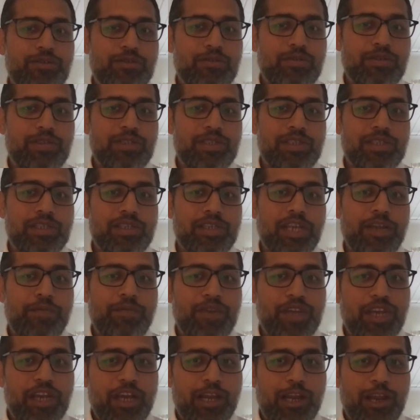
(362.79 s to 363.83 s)
rules and
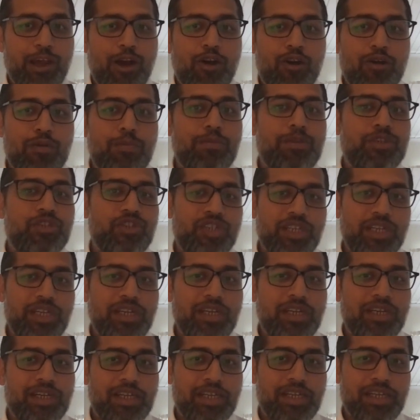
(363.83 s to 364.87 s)
we allow machine
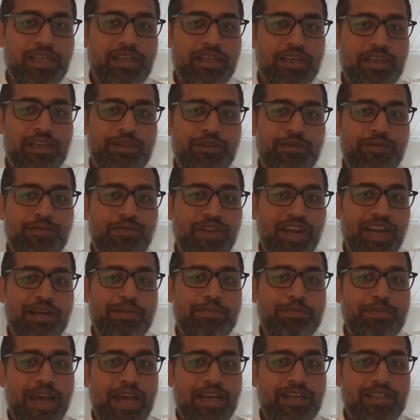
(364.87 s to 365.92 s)
learning to
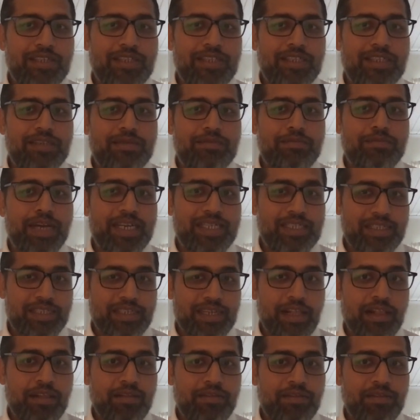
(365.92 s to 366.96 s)
find patterns by
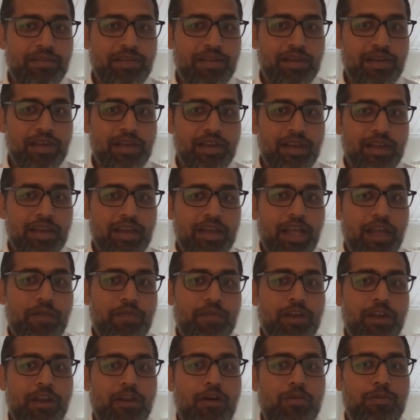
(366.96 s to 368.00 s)
itself, and we
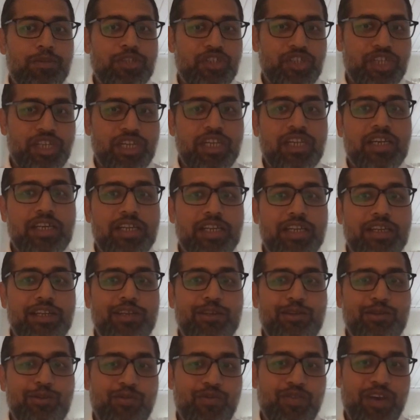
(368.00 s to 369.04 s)
allow machine learning
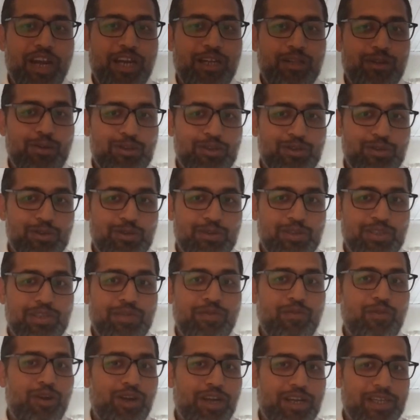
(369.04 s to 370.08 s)
to find those rules
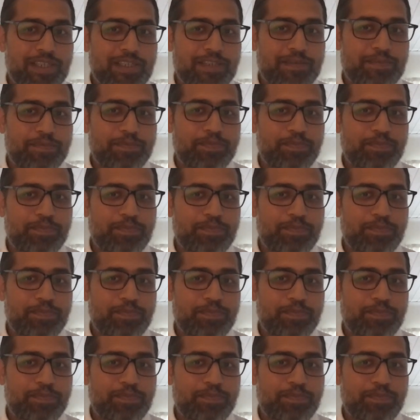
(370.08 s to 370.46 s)
for us.